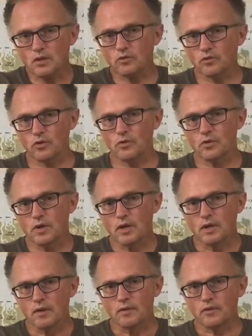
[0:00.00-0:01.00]
So
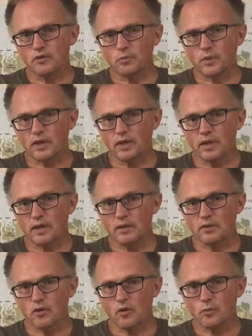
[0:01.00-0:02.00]
these big
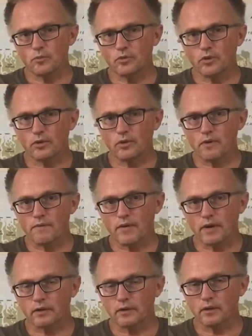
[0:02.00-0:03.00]
heat domes are
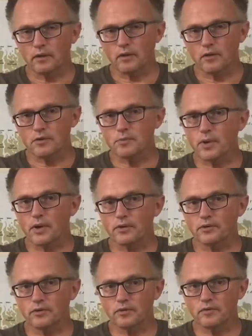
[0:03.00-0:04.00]
affecting large
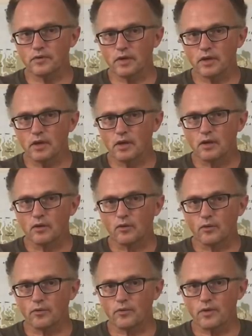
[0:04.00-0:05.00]
parts of the
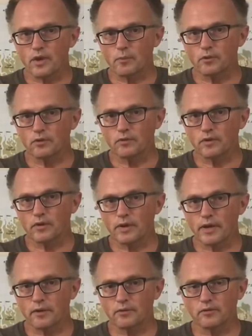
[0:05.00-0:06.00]
northern hemisphere
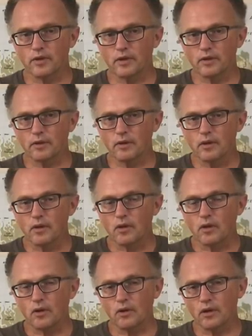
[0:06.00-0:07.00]
now, setting
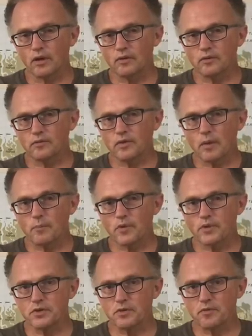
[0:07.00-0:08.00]
all kinds of
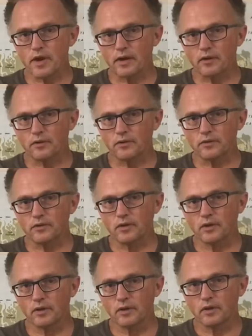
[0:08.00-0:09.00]
temperature records.
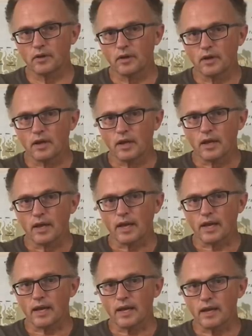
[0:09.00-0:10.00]

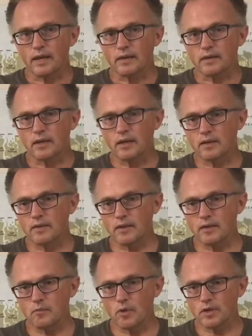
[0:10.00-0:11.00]
And
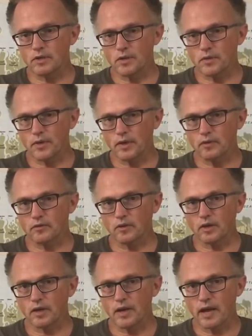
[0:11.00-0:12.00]
then one of the things
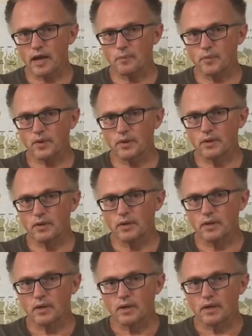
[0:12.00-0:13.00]
that can happen
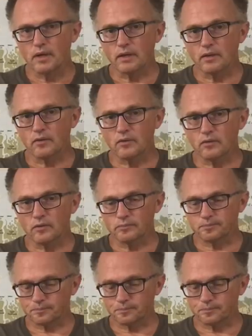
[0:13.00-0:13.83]
is